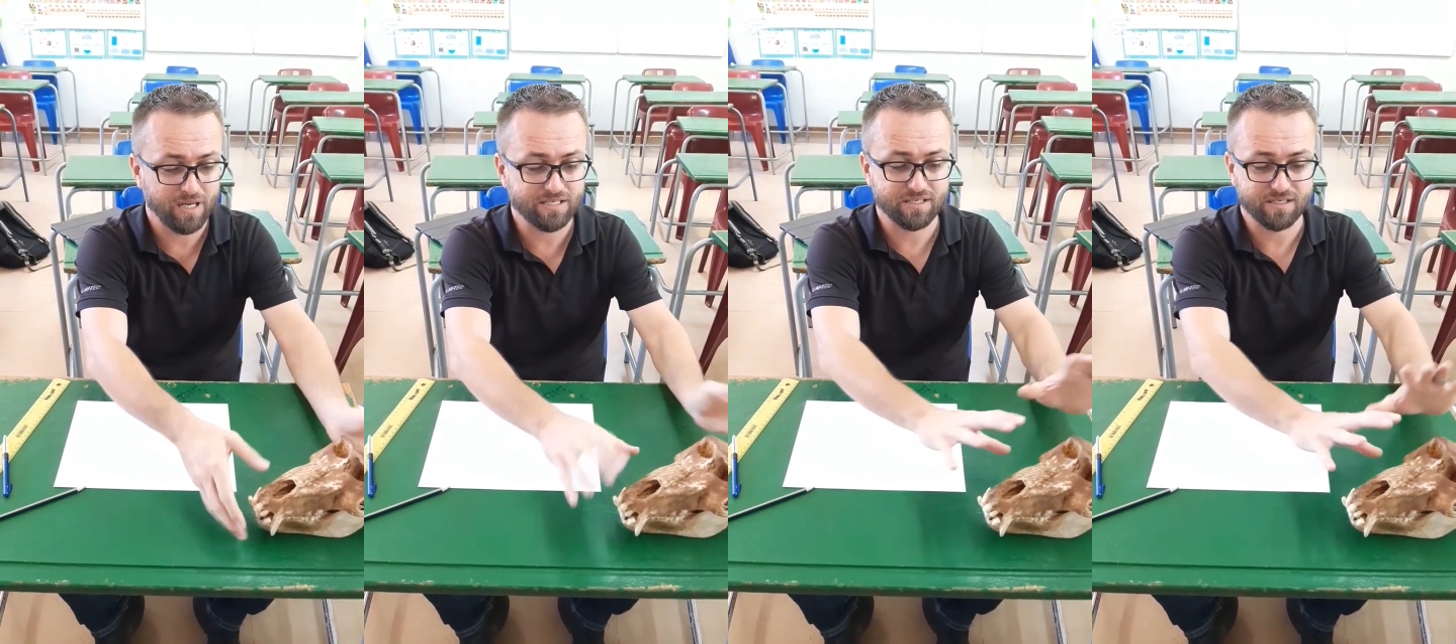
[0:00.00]

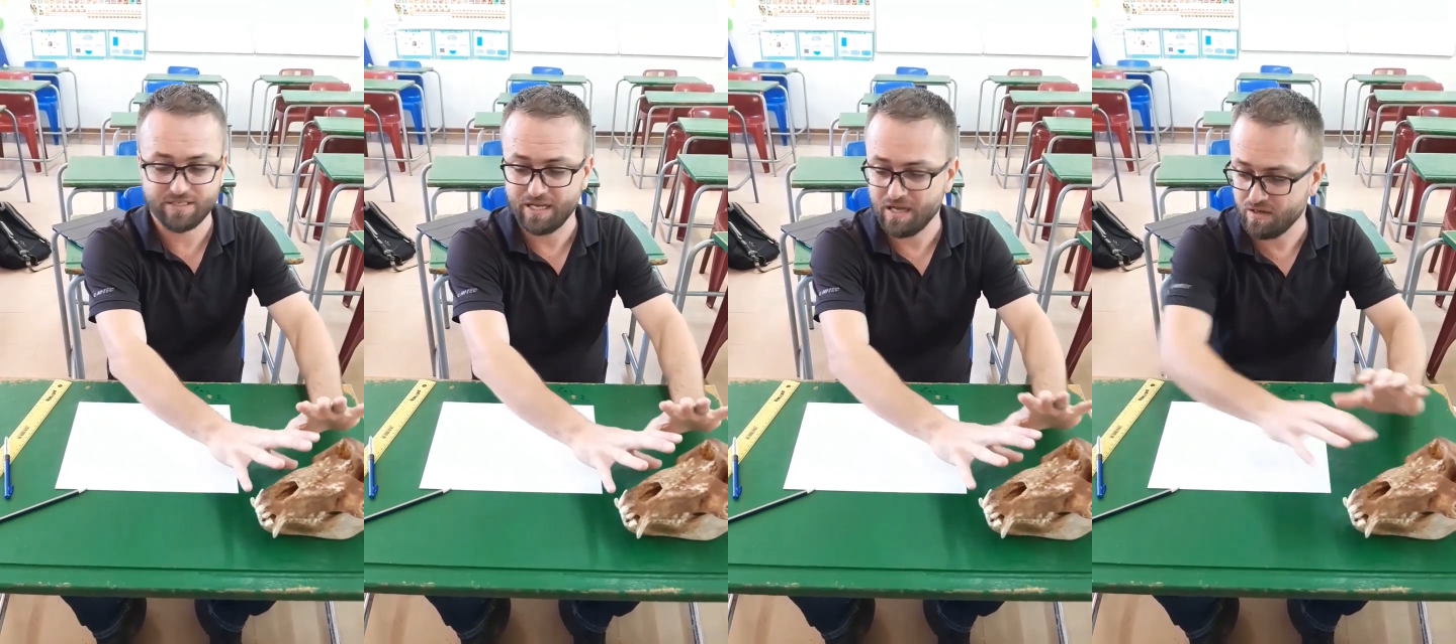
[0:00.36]
place
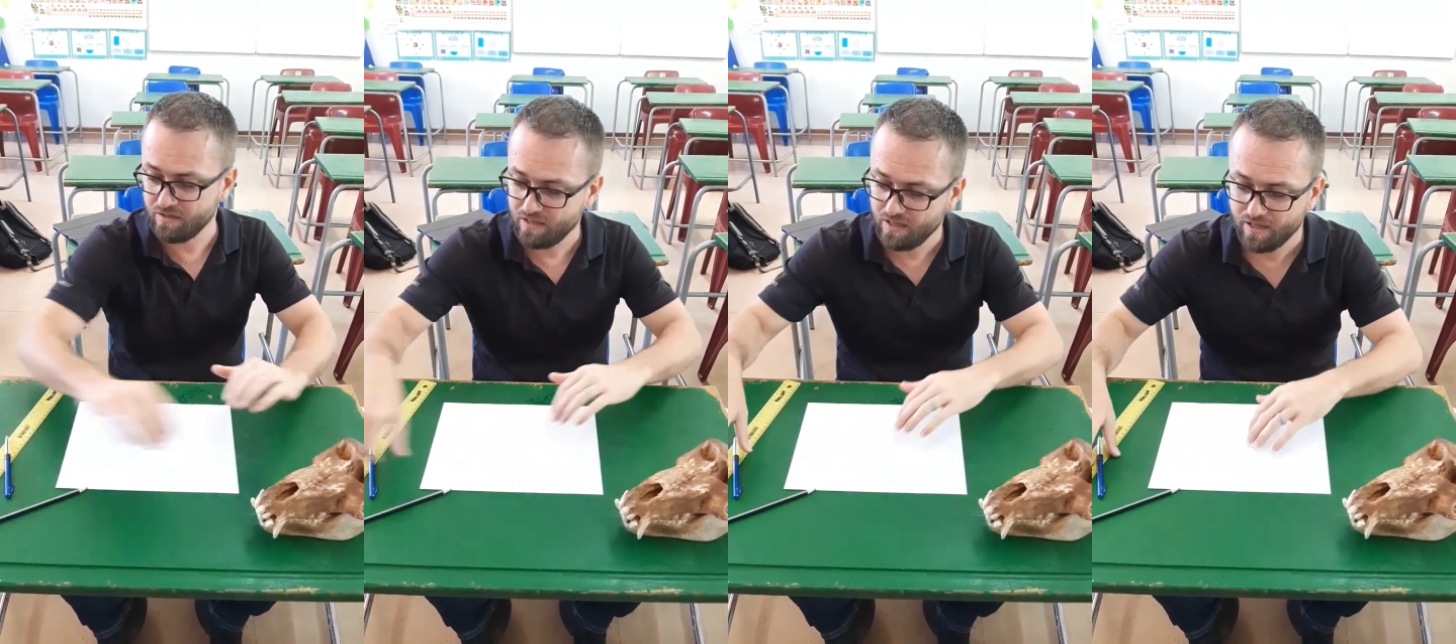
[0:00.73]
it
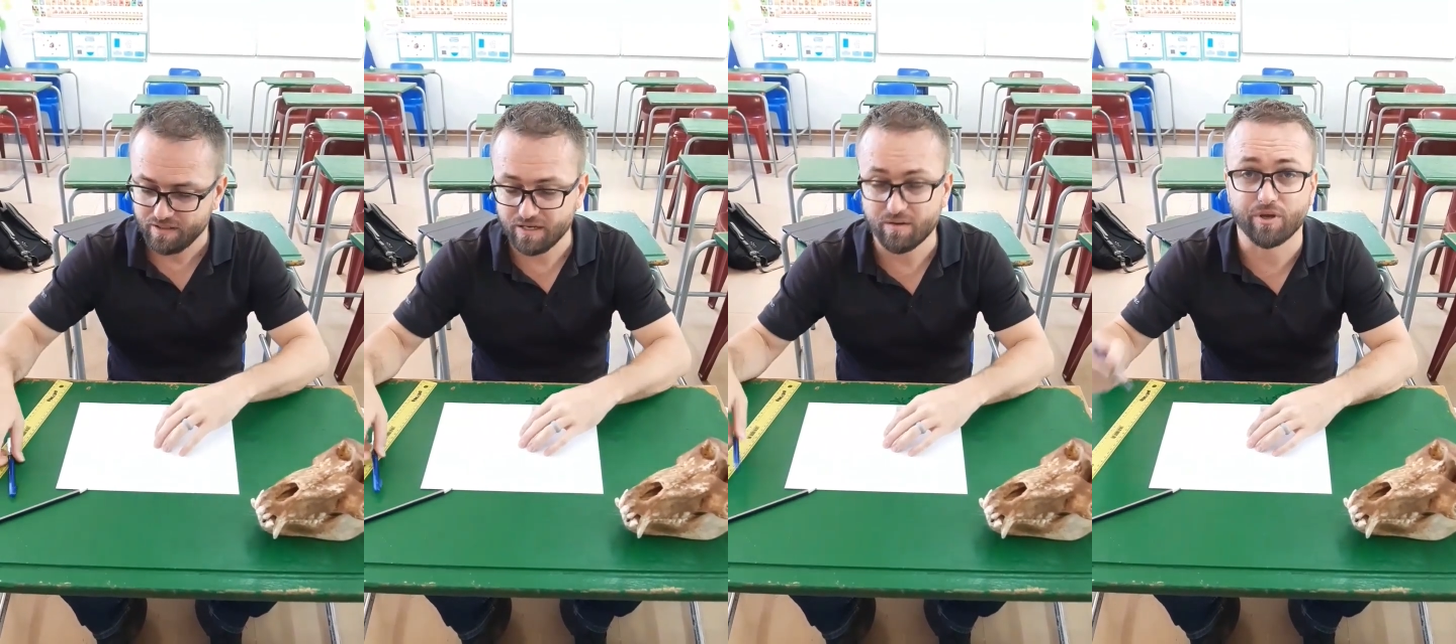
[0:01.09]
down,
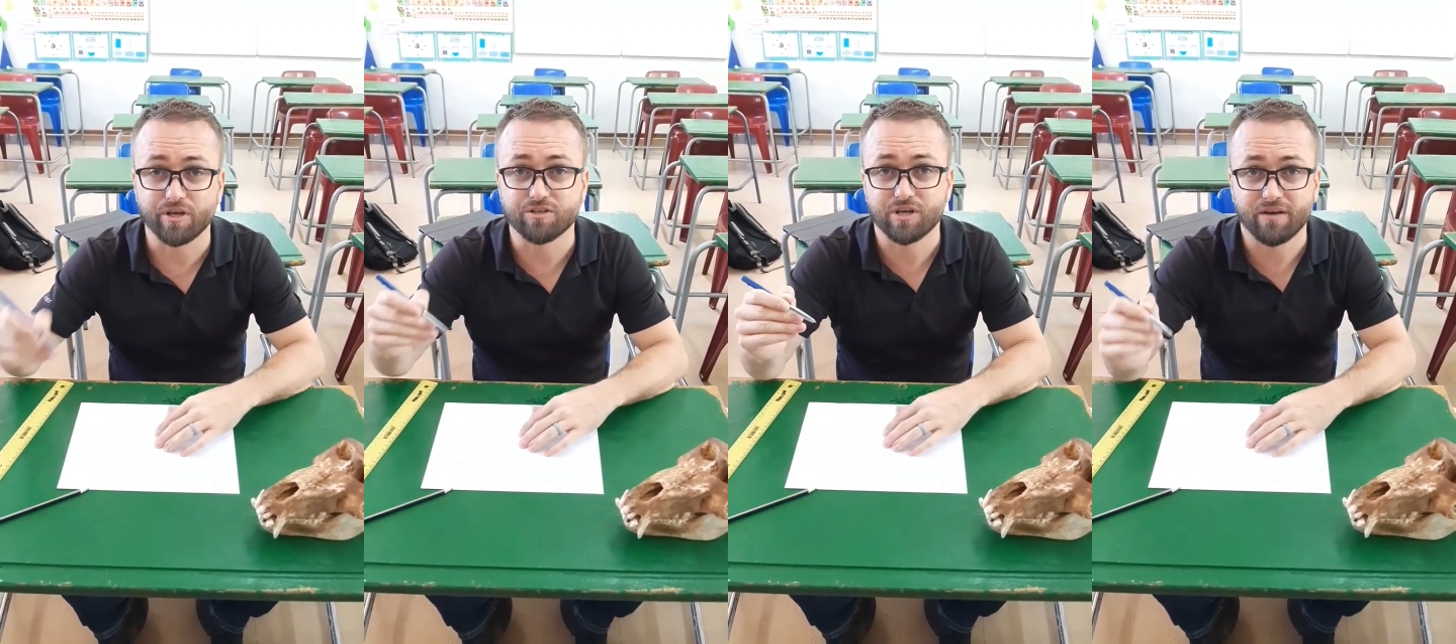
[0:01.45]
then I'm
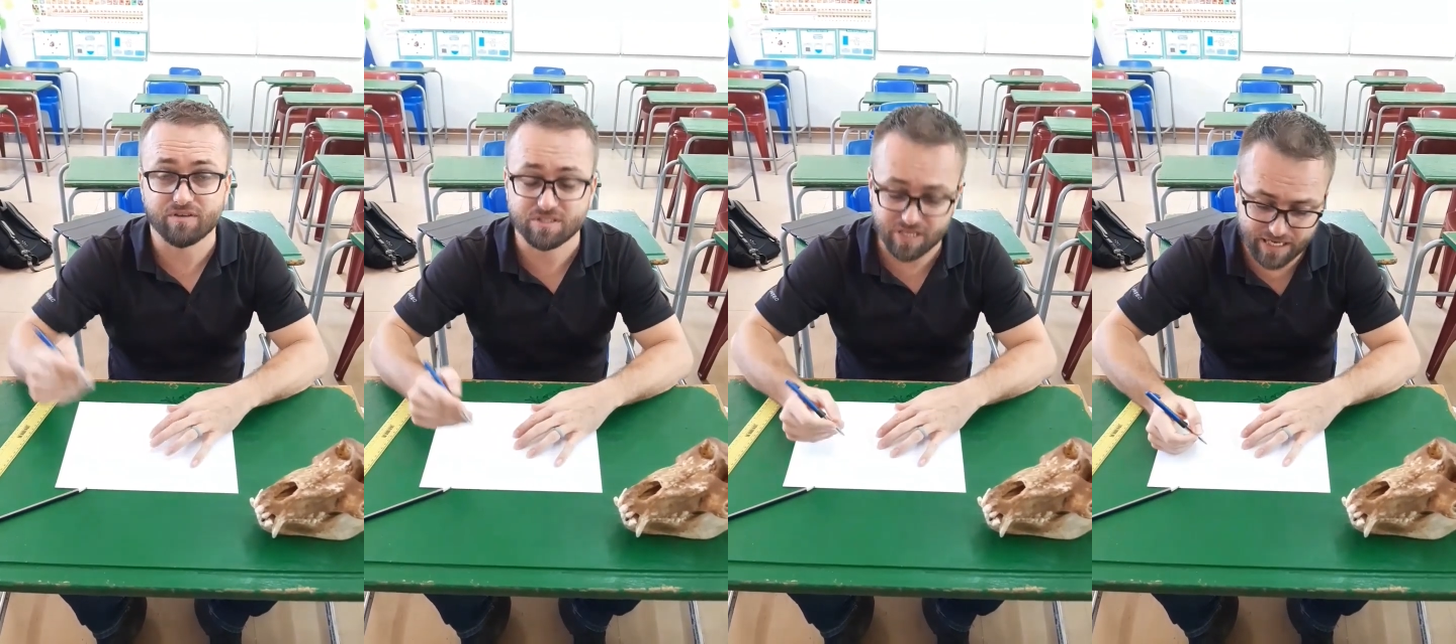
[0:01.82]
going to have
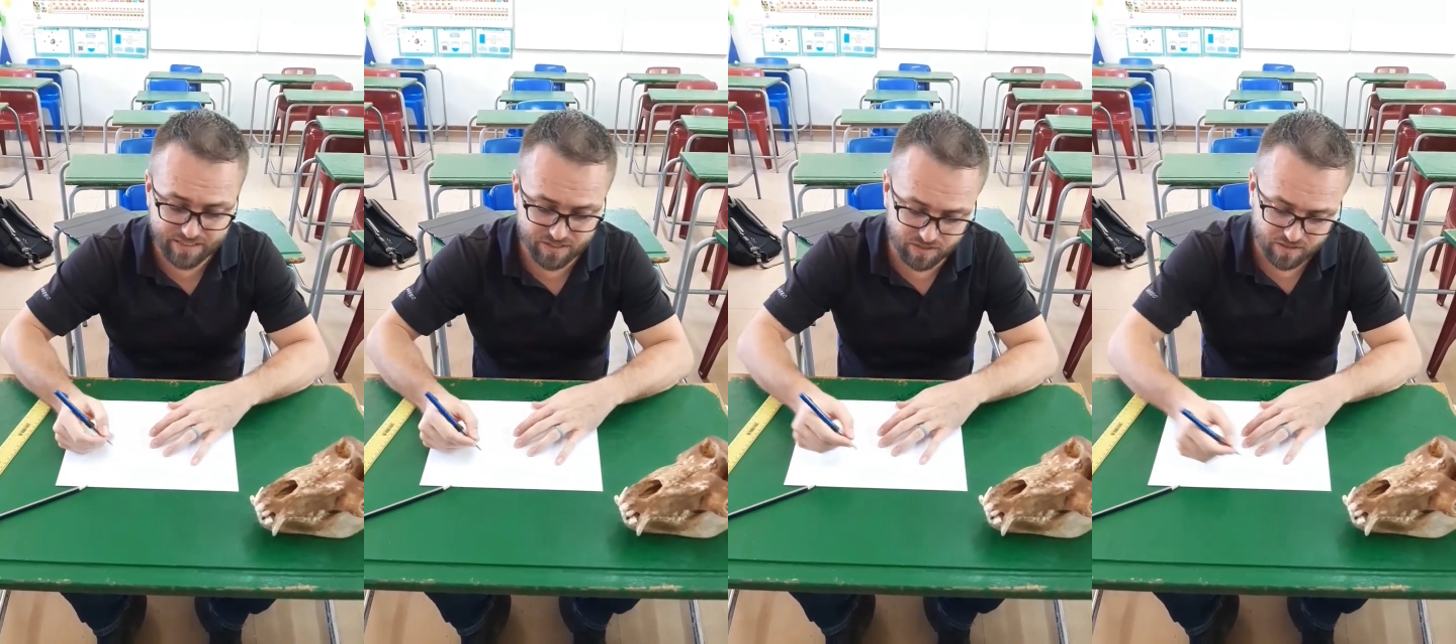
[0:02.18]
a
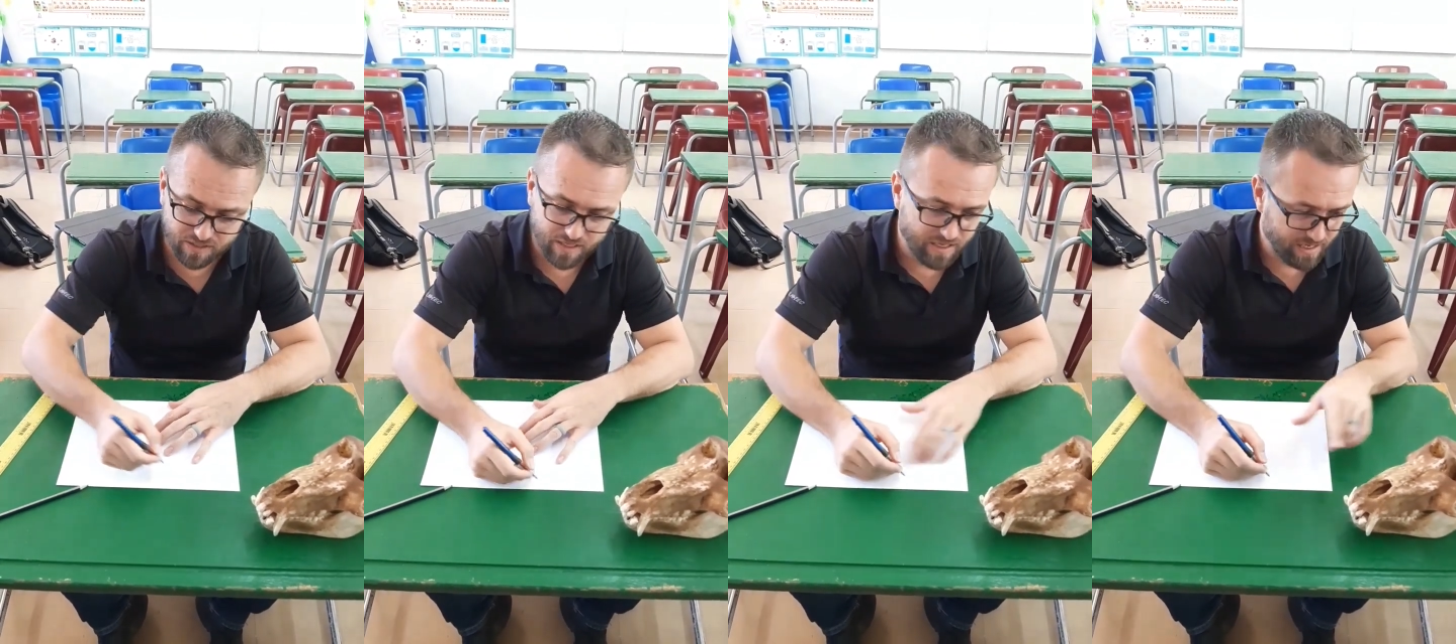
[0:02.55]
title,